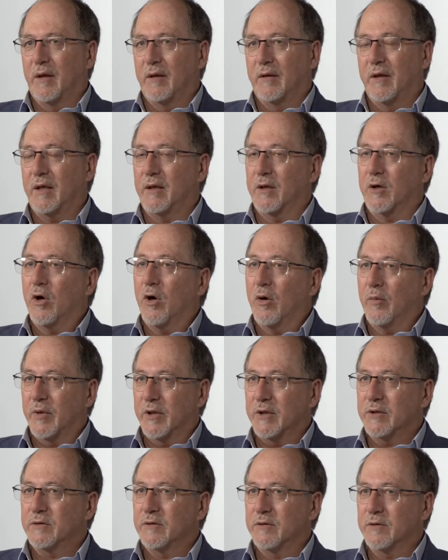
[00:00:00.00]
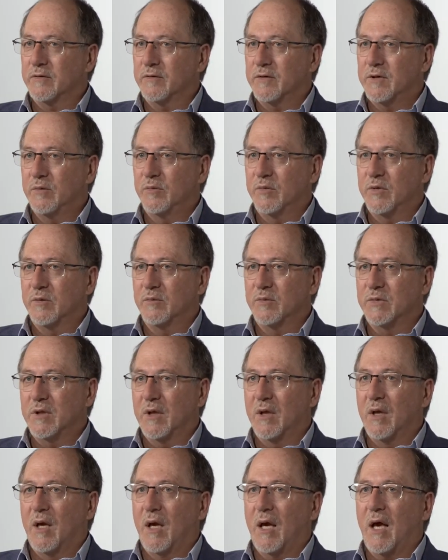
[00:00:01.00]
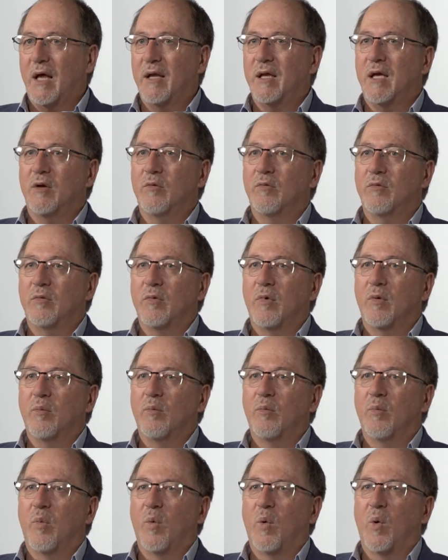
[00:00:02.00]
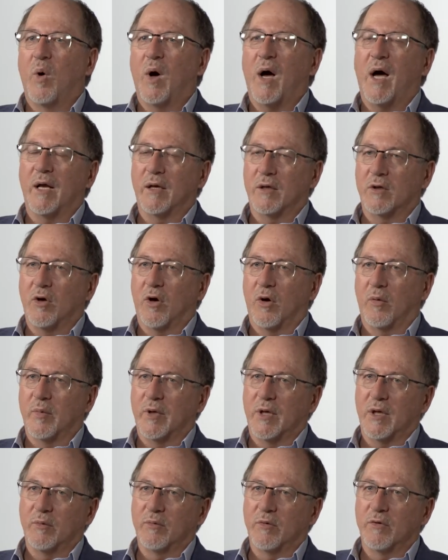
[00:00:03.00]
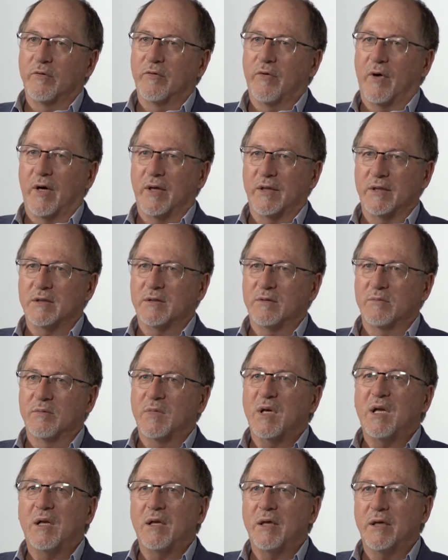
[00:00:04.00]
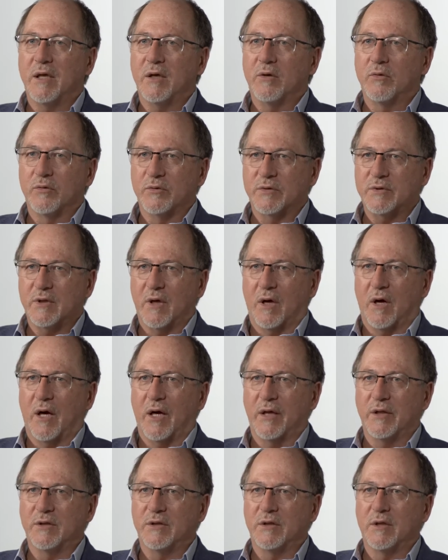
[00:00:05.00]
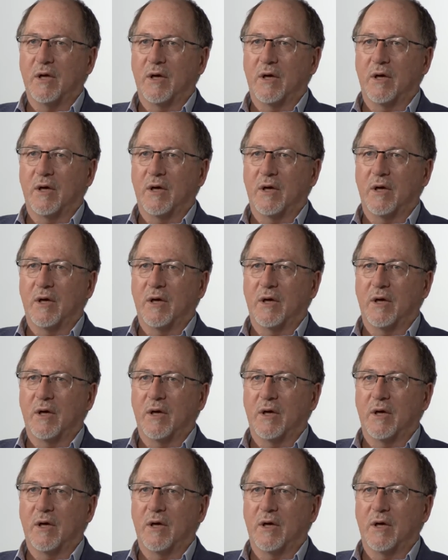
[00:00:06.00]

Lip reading: They're the commonest sorts of symptoms. And then more uncommonly, we'll find some clinical signs, you